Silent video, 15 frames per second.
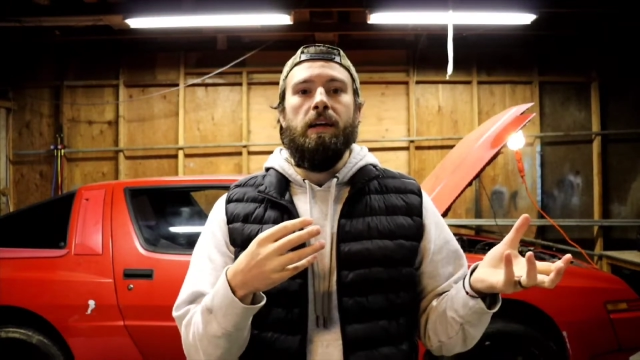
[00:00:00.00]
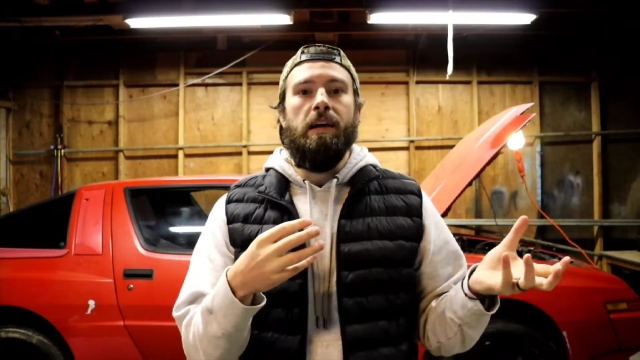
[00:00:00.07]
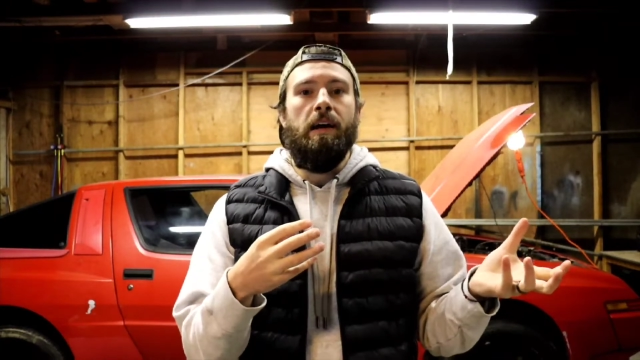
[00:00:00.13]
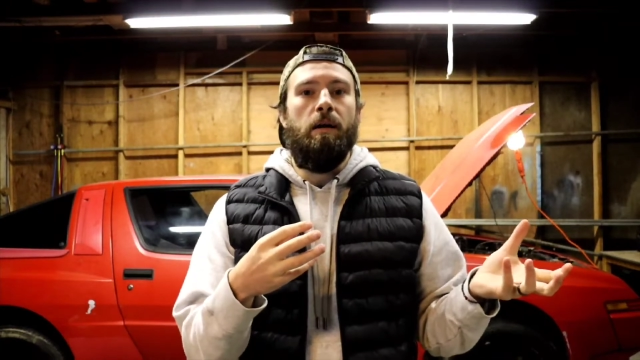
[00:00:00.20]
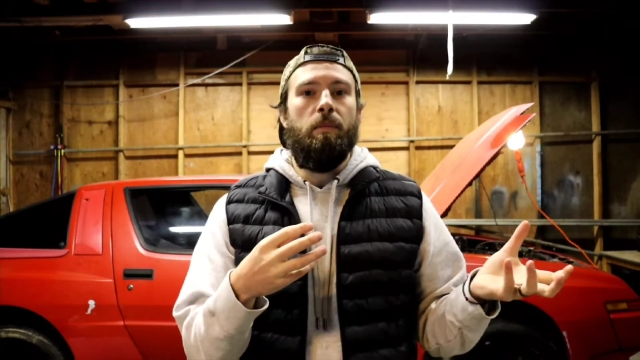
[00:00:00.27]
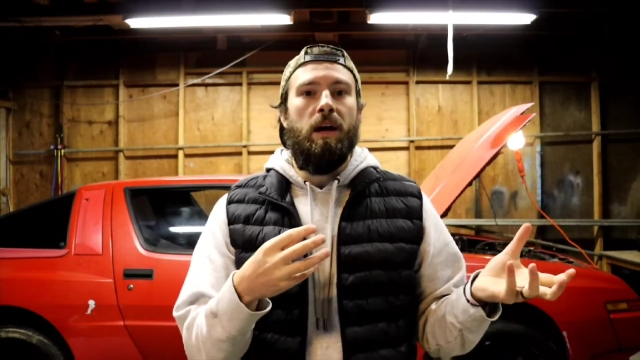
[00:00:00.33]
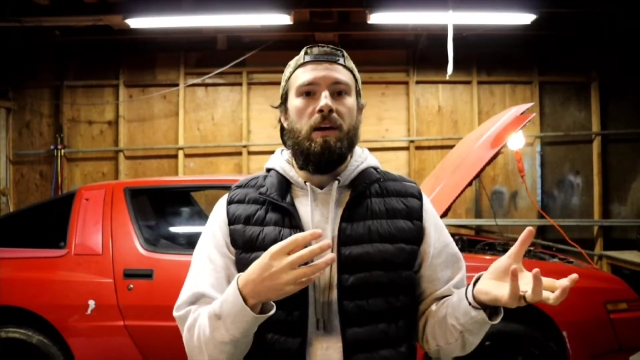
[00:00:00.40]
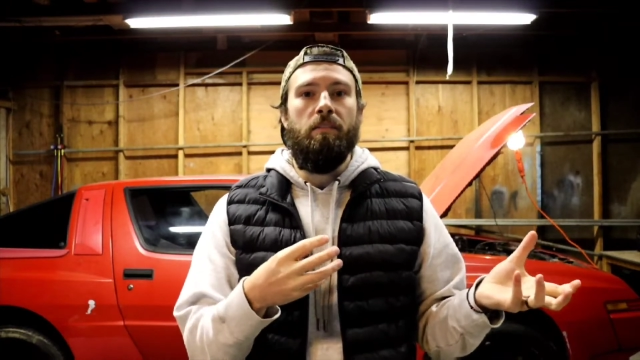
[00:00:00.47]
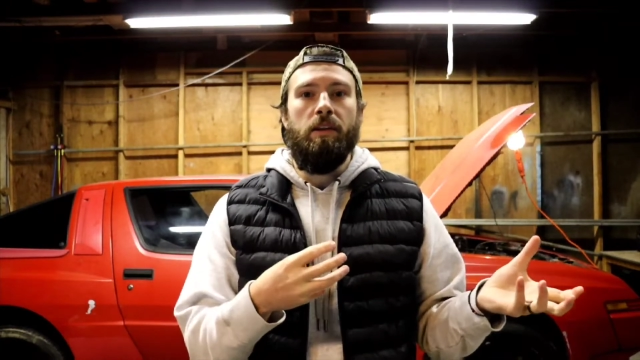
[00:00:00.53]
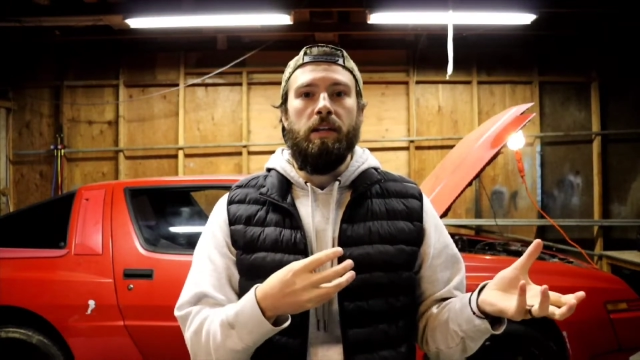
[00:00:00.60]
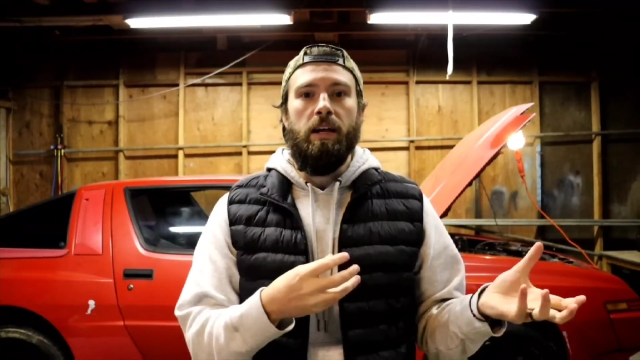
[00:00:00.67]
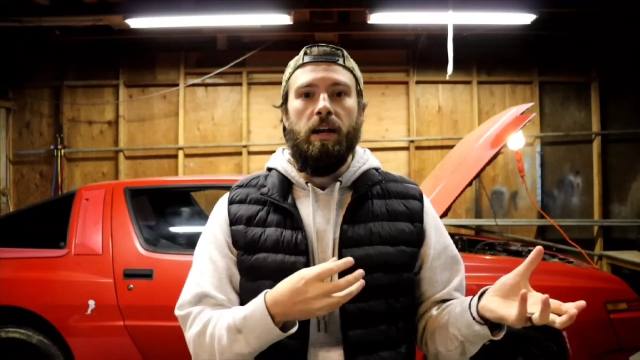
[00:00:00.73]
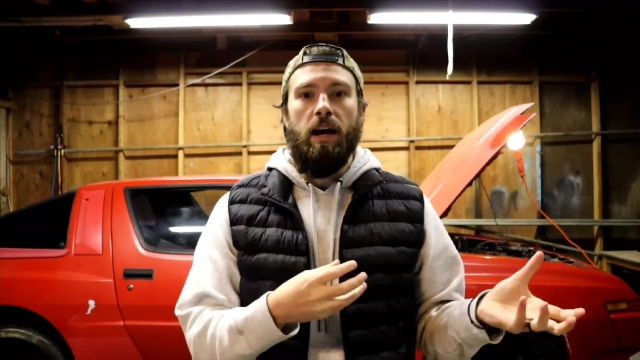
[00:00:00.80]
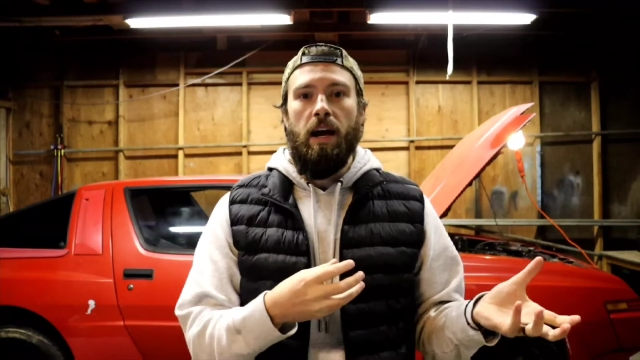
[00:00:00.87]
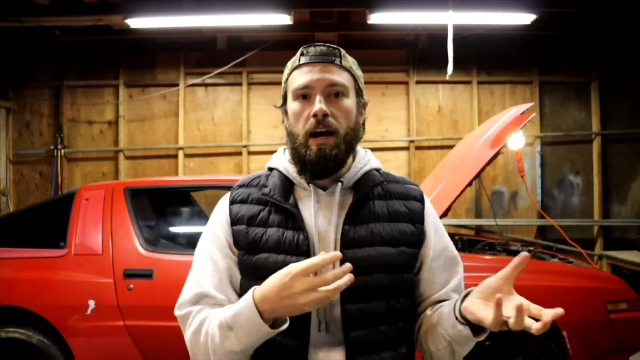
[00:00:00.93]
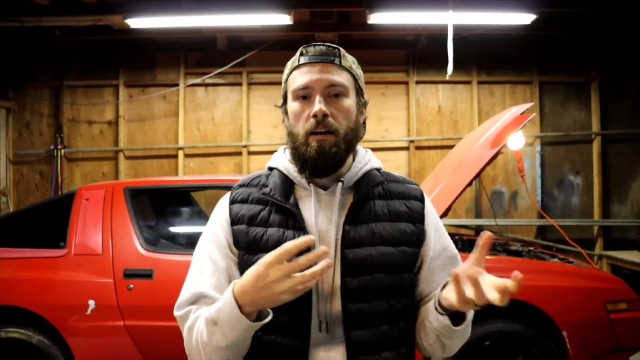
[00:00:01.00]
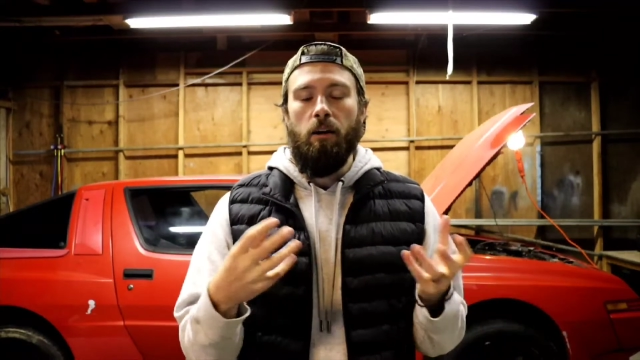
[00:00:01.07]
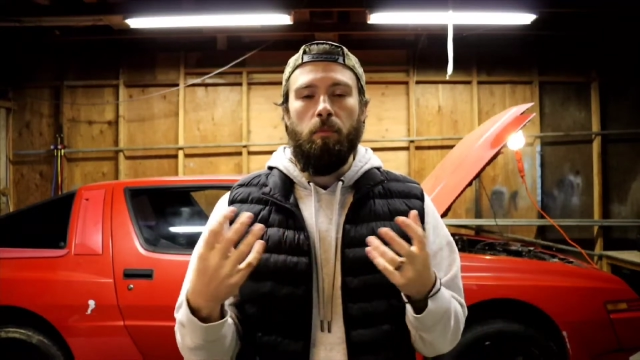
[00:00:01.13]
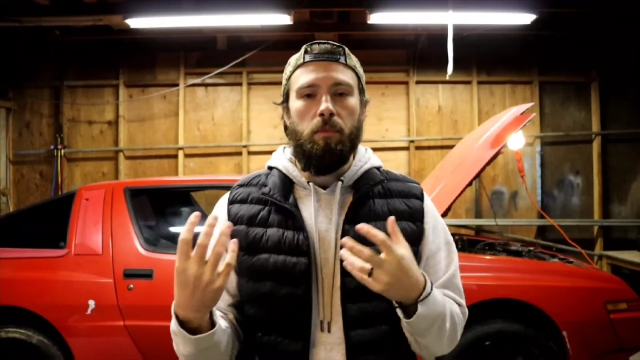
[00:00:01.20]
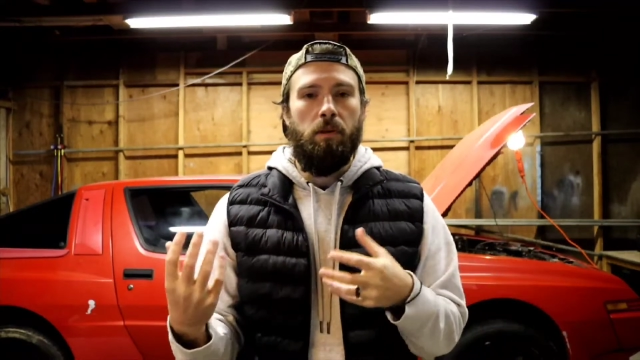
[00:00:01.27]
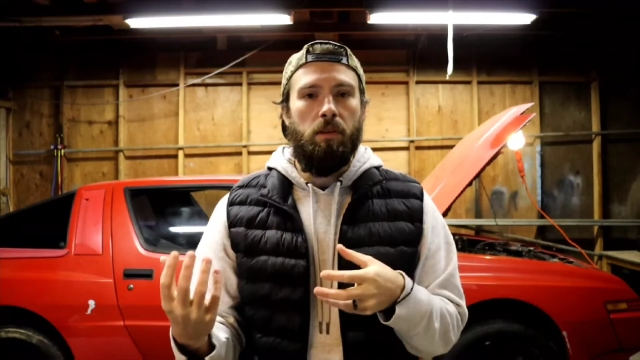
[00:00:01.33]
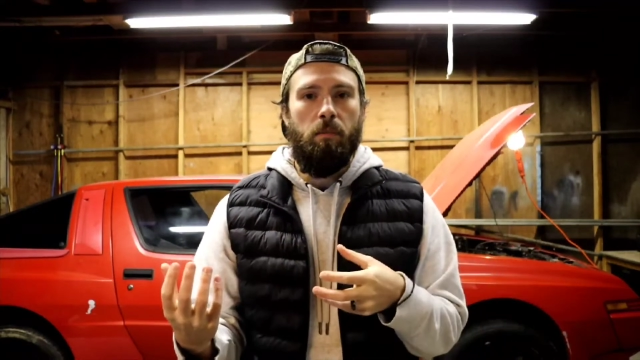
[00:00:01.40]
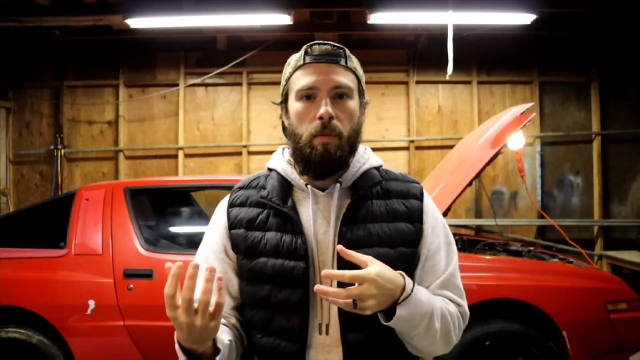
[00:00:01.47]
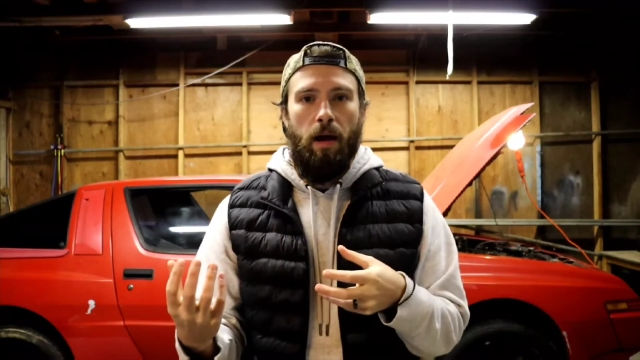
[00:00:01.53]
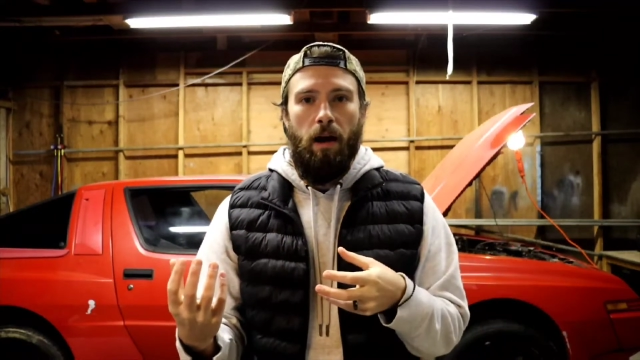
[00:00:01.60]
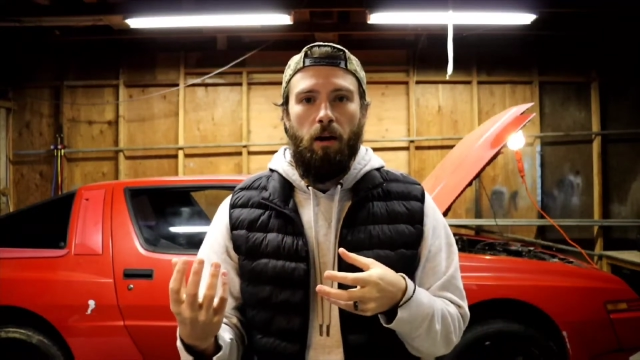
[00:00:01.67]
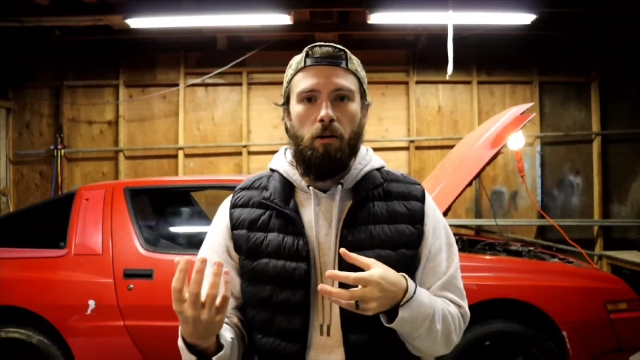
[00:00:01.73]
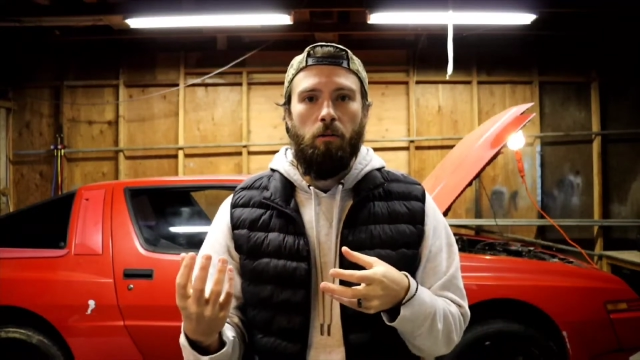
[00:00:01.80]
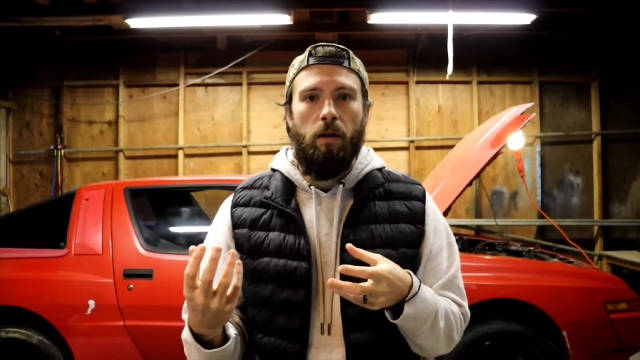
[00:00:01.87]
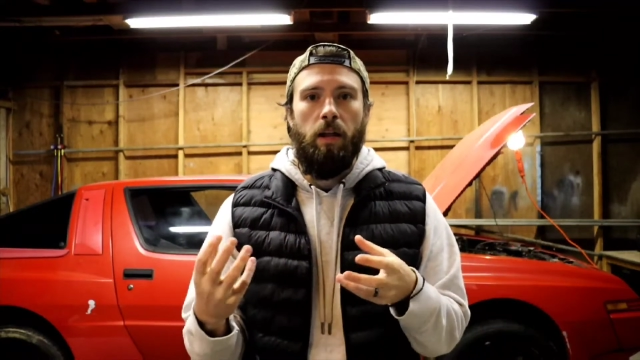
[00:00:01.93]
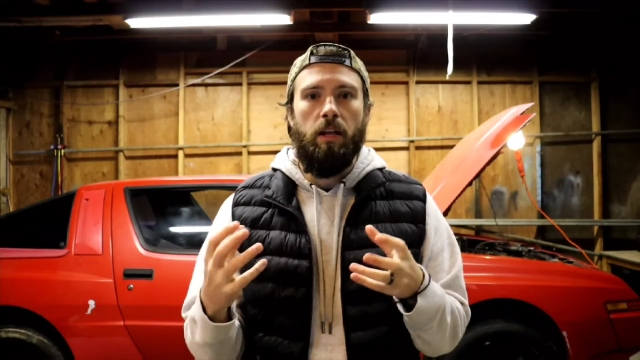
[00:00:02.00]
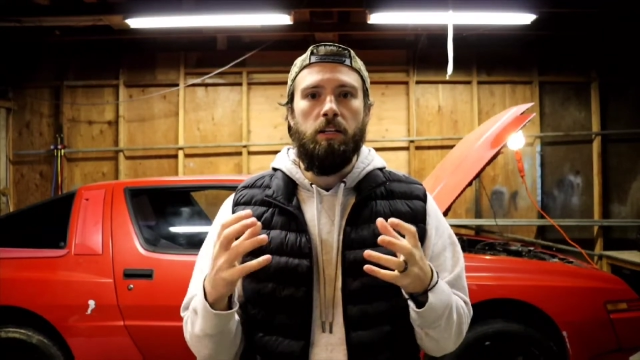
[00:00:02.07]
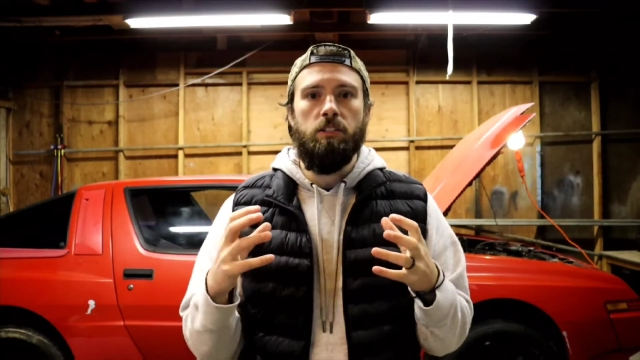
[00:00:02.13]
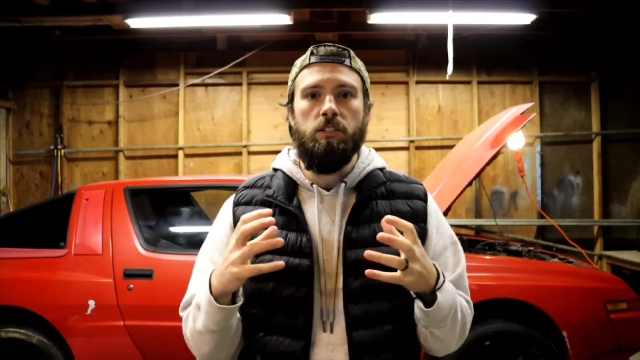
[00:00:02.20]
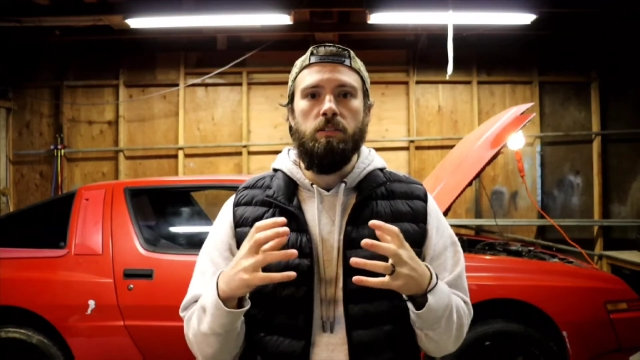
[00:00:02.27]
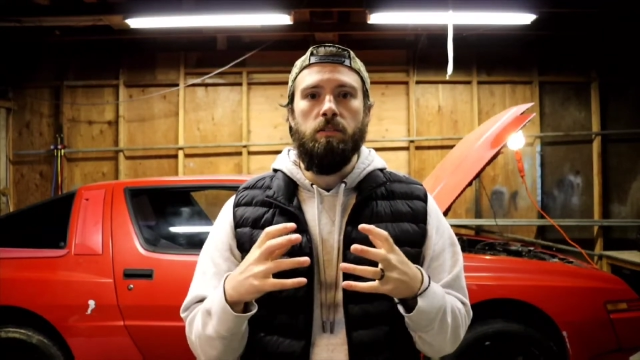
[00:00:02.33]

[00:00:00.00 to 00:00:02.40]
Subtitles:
having to get higher up into the power range